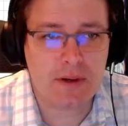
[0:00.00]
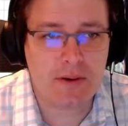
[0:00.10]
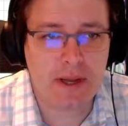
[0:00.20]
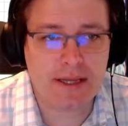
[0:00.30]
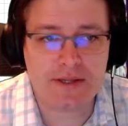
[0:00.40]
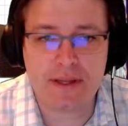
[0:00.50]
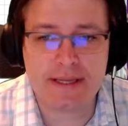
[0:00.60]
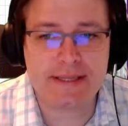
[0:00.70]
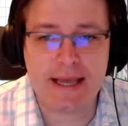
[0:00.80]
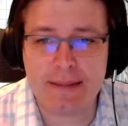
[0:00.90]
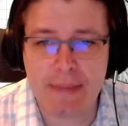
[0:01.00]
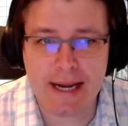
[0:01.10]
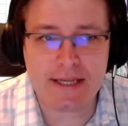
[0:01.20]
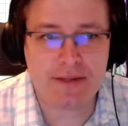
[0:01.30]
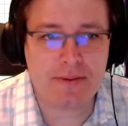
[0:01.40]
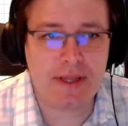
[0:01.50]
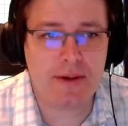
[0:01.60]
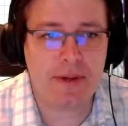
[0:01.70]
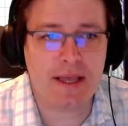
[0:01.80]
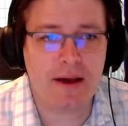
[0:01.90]
Okay, so that's that -3 that
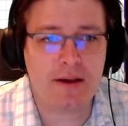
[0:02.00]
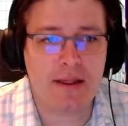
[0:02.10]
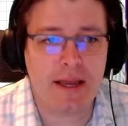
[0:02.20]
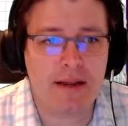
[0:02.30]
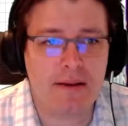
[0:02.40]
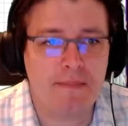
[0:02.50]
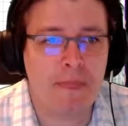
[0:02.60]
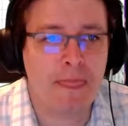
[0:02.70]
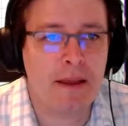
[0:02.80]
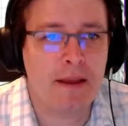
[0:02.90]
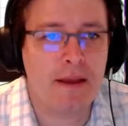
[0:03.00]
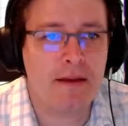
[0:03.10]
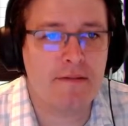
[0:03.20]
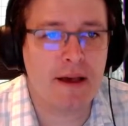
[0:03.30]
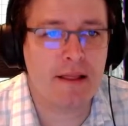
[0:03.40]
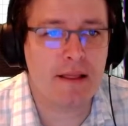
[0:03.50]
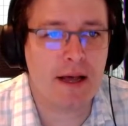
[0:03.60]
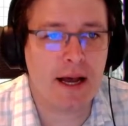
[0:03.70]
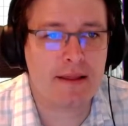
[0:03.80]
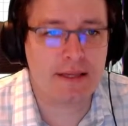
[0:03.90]
we had calculated. If I
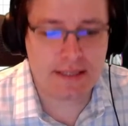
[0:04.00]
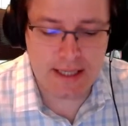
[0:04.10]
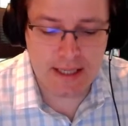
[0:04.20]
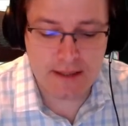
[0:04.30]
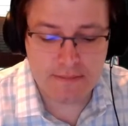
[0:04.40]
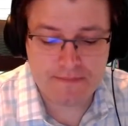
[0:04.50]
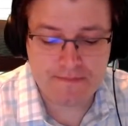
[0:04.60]
lock this in,